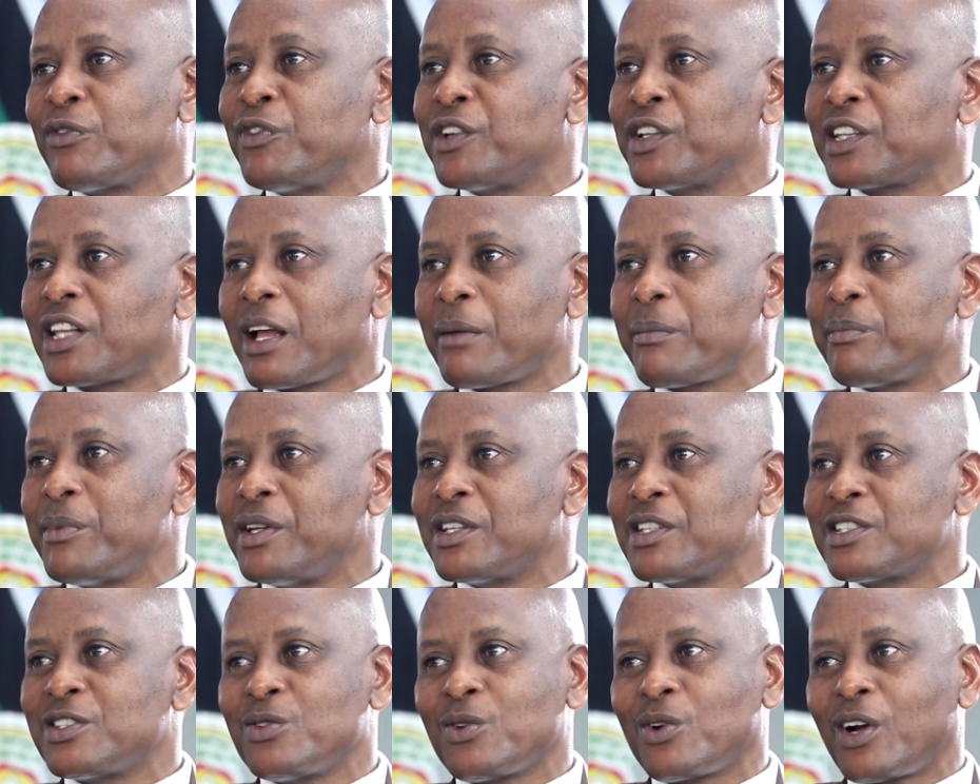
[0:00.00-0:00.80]
If it
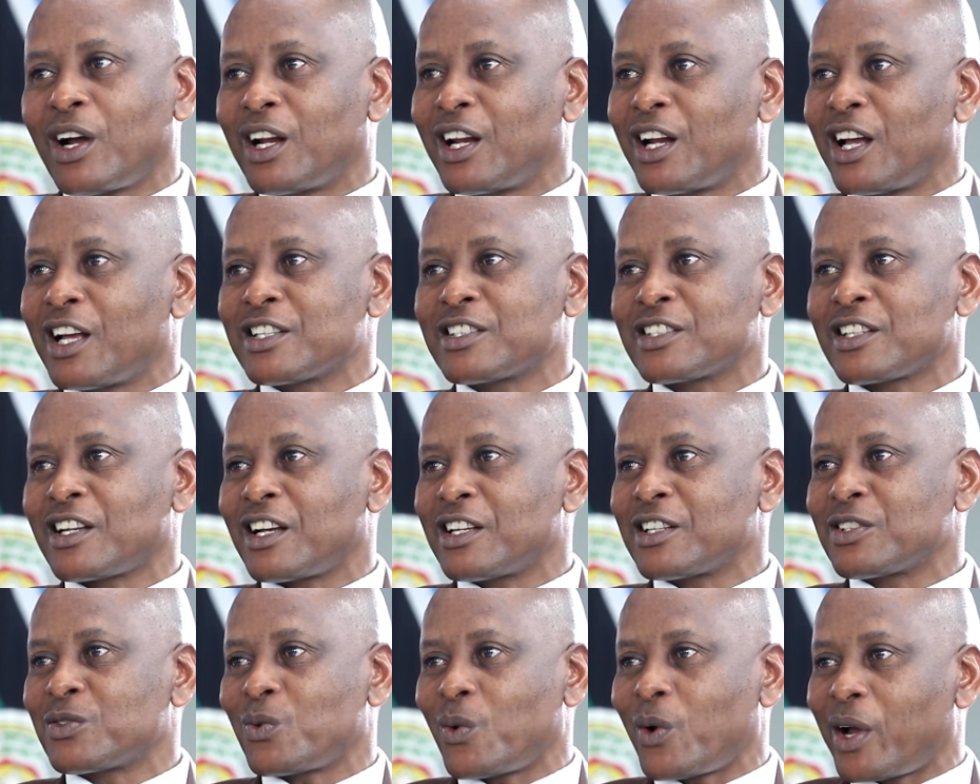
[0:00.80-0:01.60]
happens, you can ask
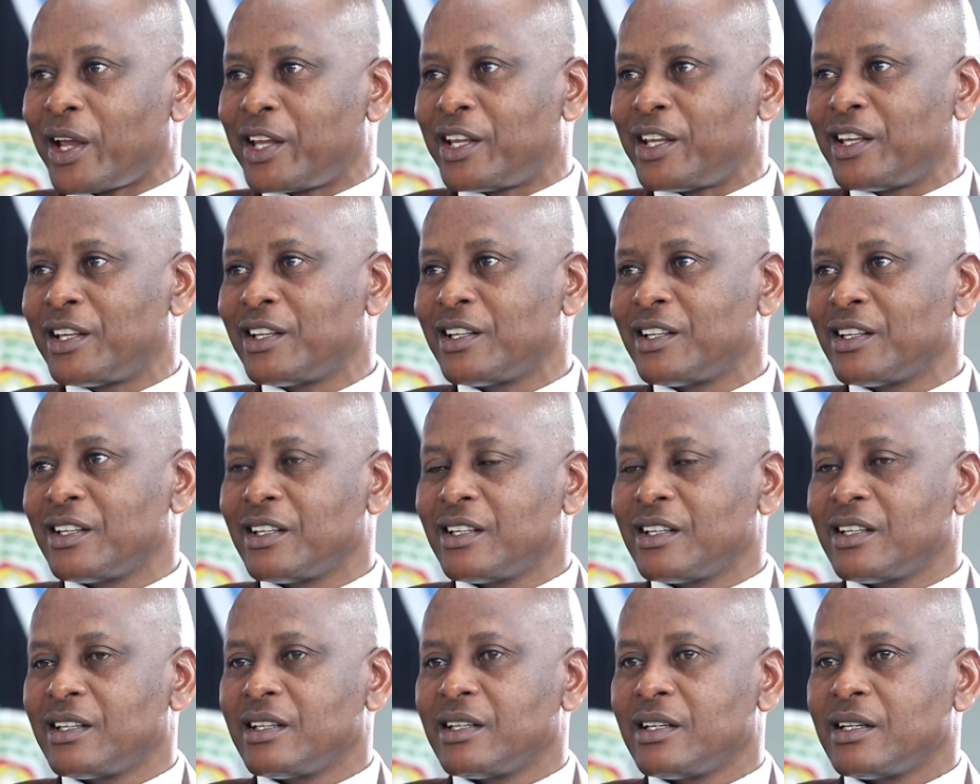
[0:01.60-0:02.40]
us why,
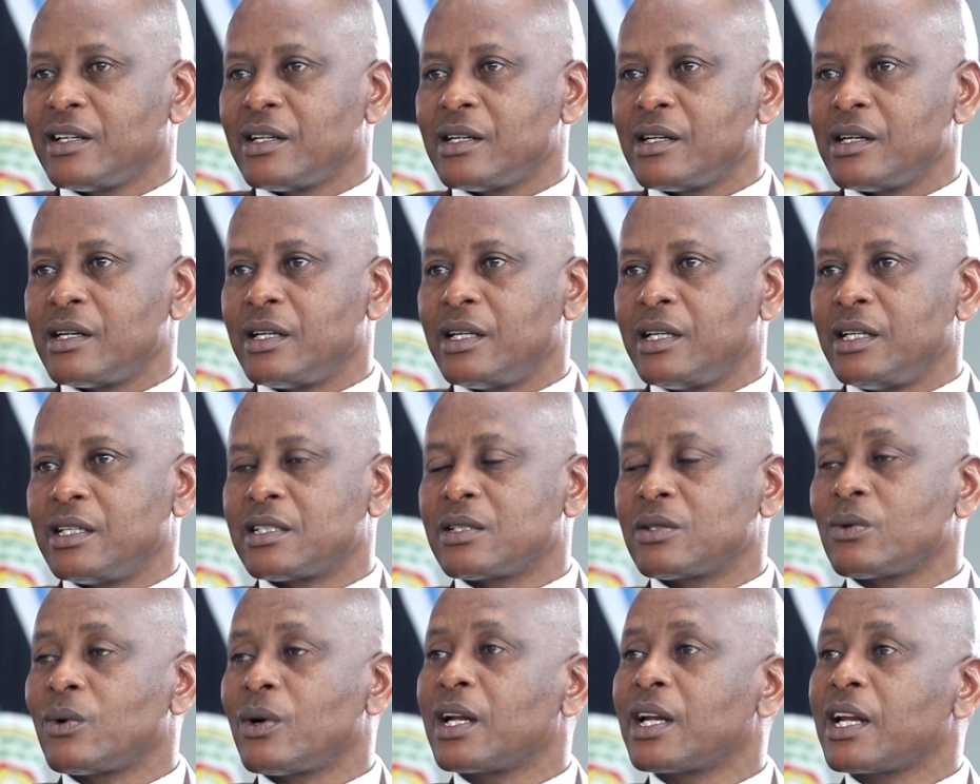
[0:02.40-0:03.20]

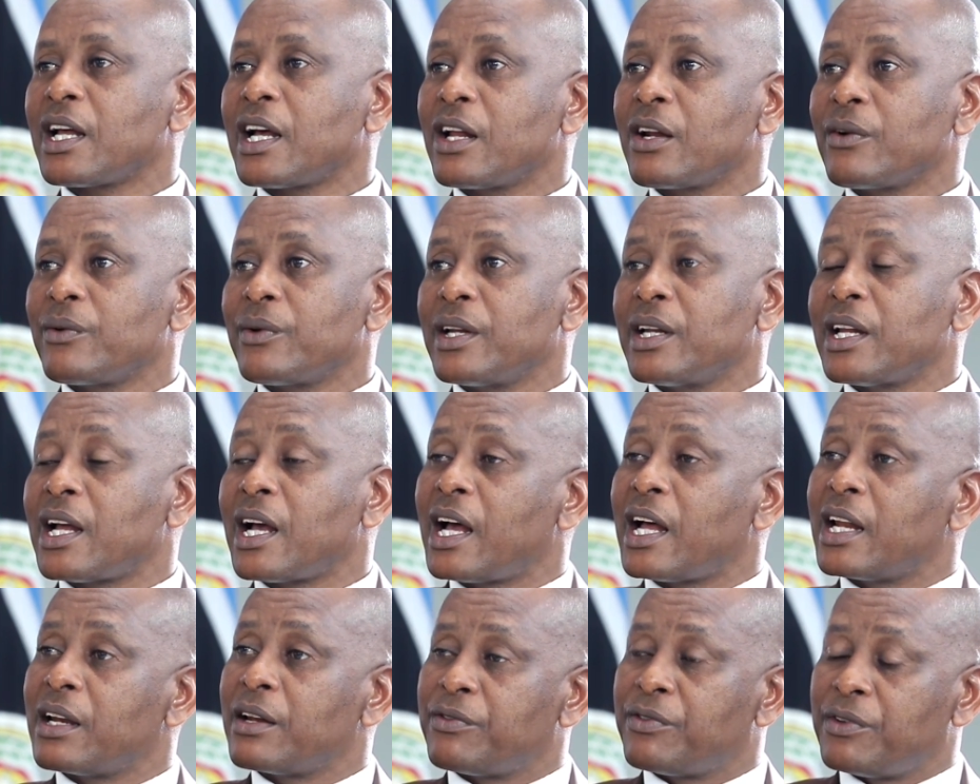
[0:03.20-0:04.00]
is
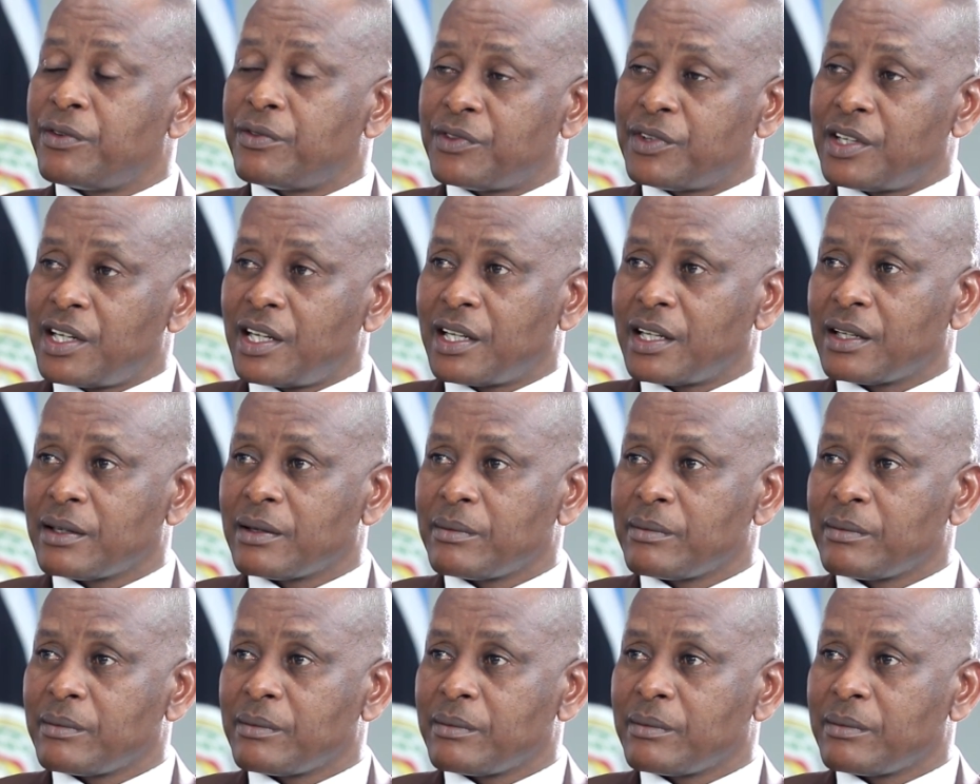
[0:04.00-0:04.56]
150.